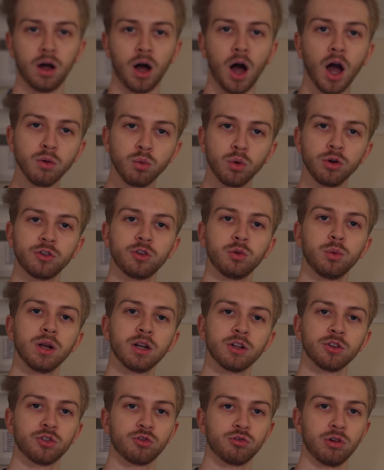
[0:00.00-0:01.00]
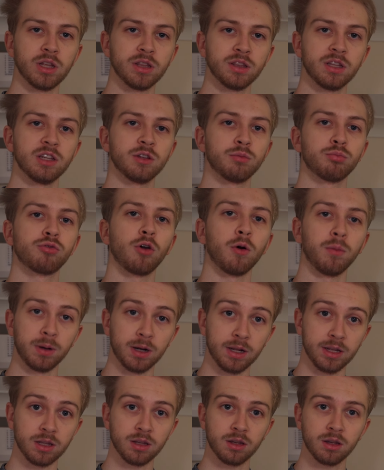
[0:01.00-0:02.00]
I want to illustrate these
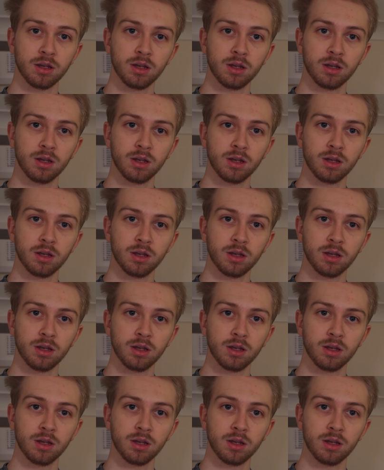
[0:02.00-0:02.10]
properly.